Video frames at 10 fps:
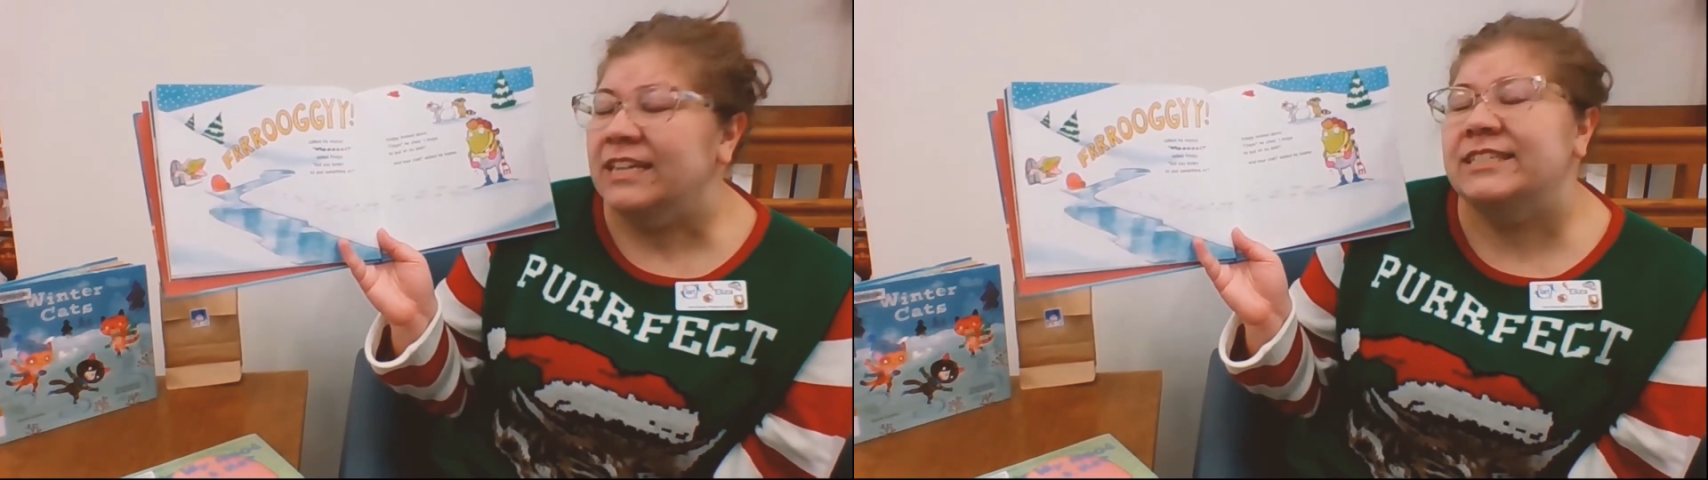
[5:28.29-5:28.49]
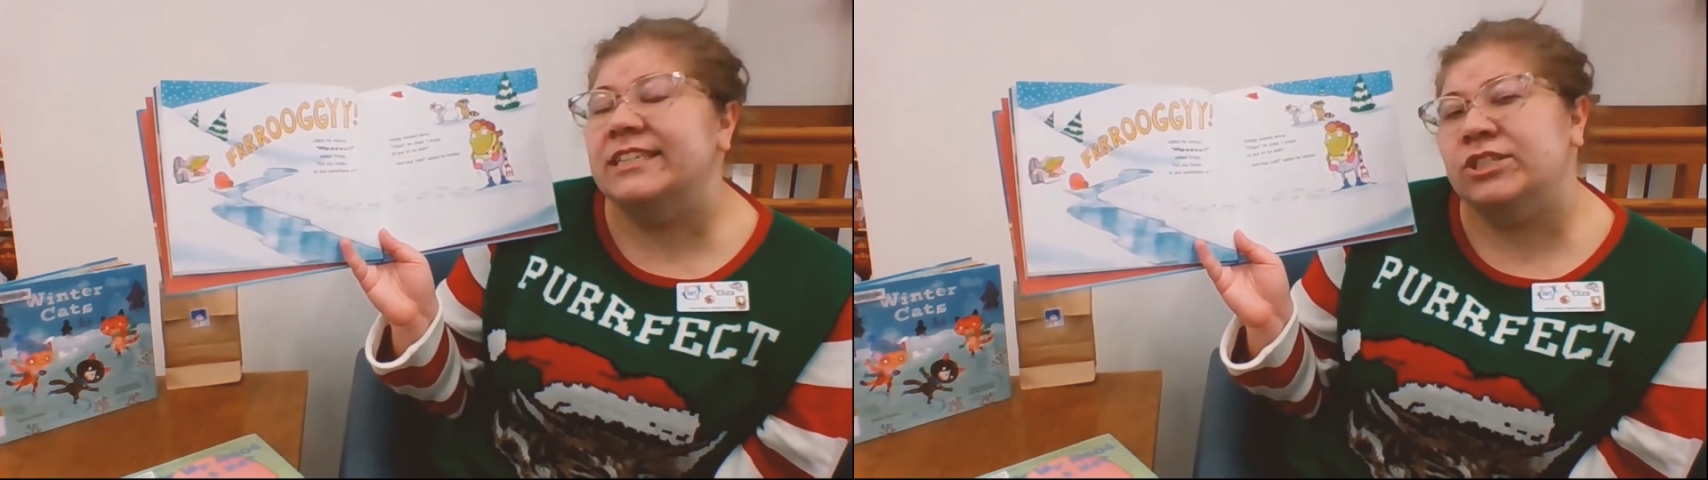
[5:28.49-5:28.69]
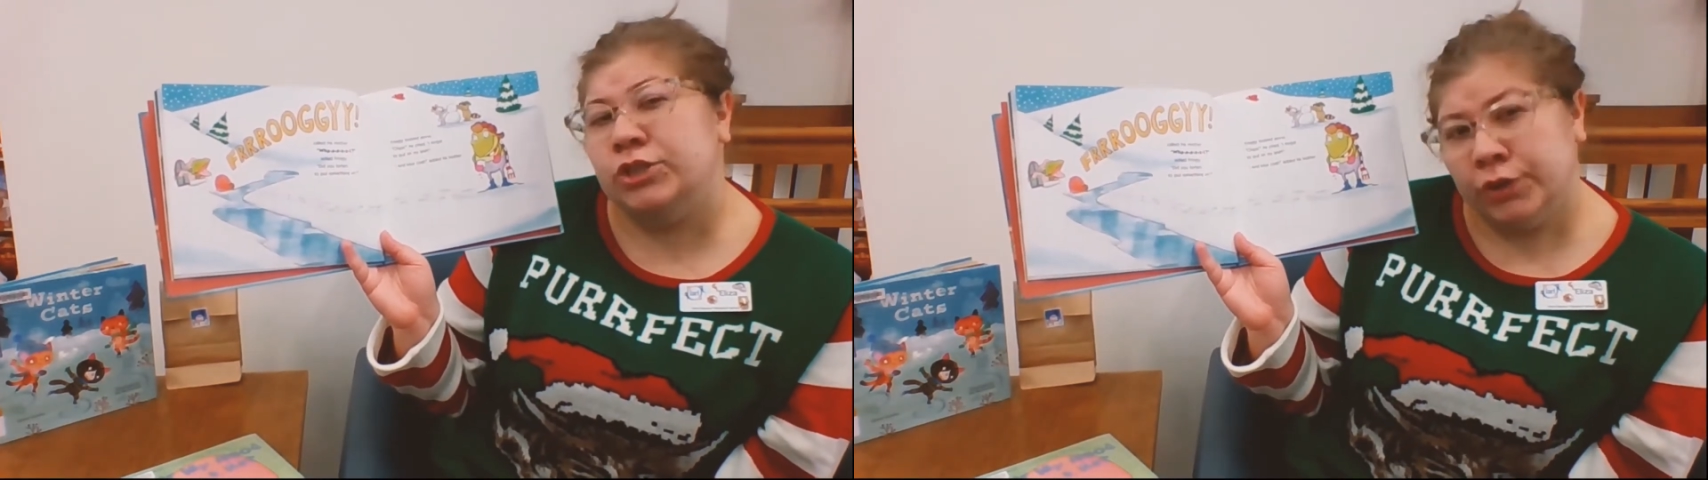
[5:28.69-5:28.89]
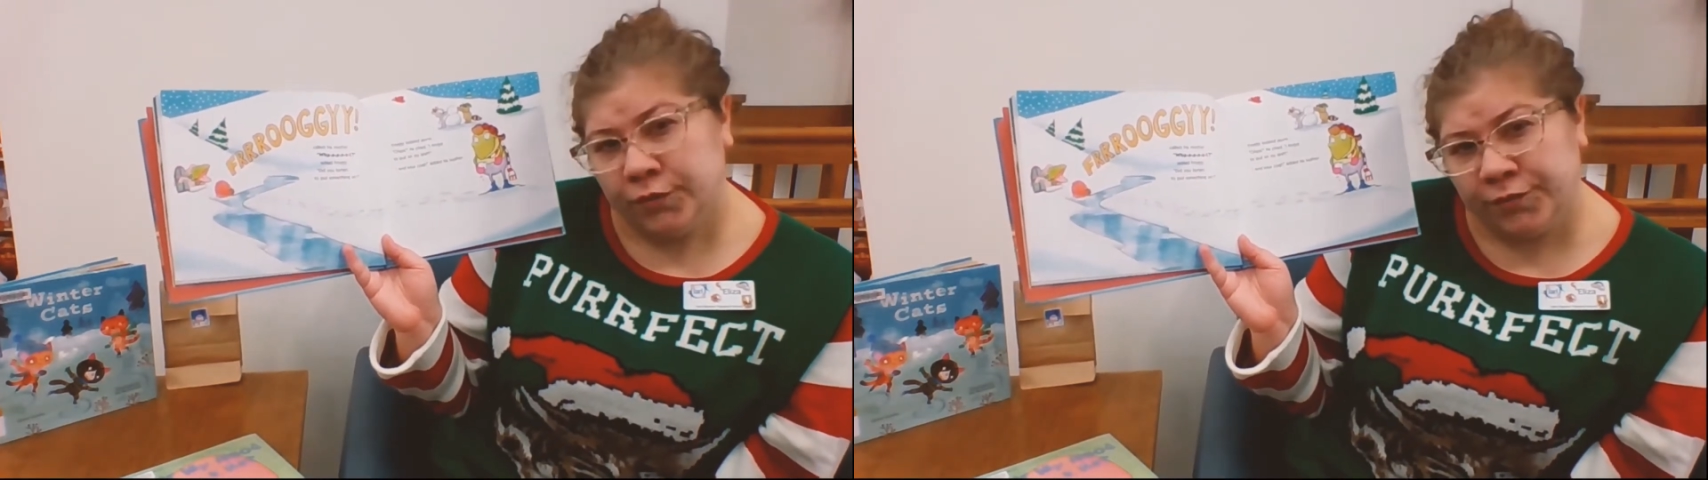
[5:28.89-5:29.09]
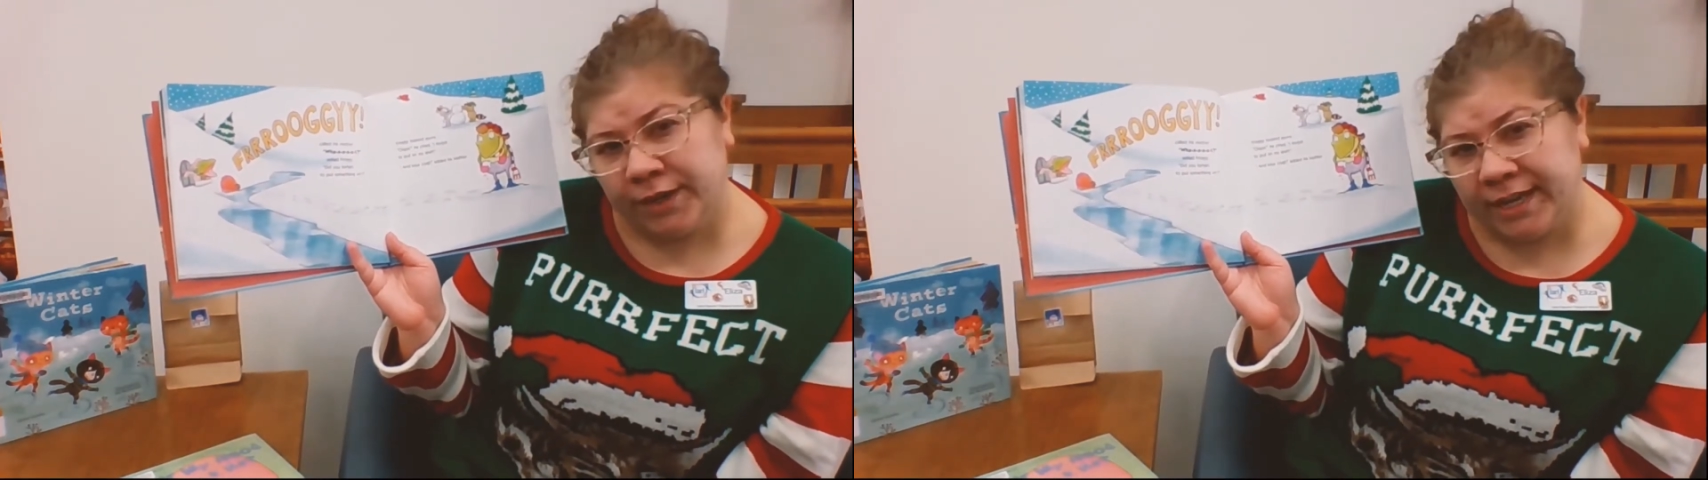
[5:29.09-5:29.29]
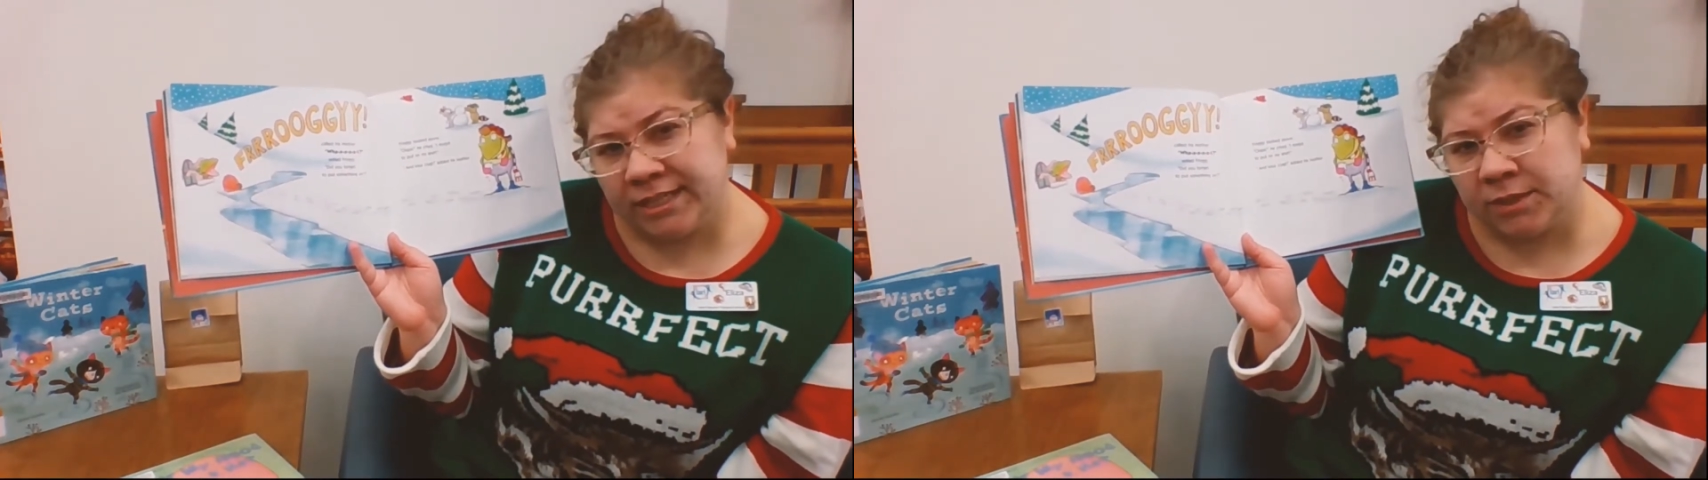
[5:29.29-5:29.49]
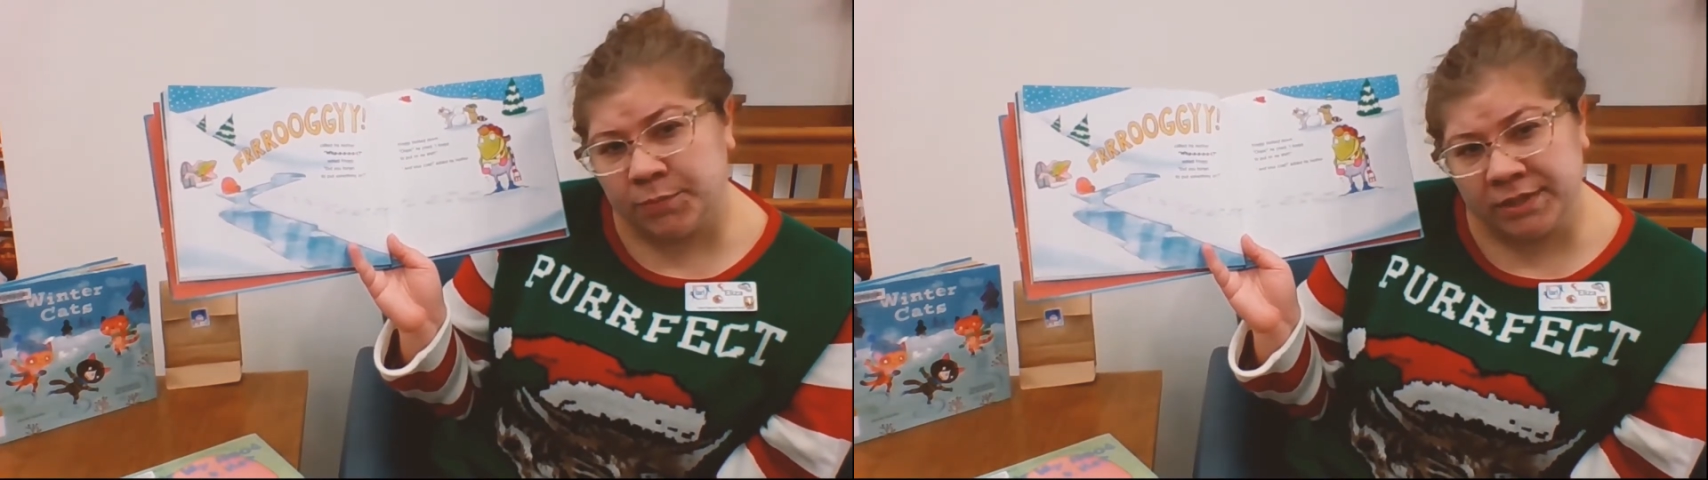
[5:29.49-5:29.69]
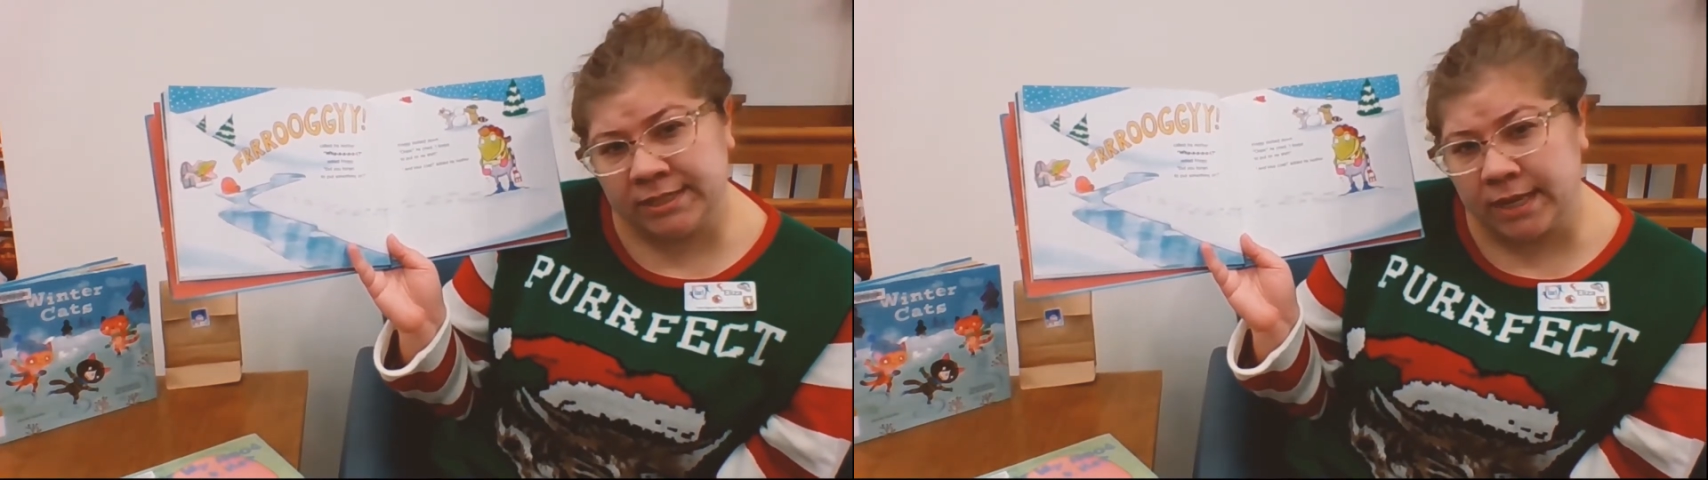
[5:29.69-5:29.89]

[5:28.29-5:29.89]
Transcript: Did you forget to put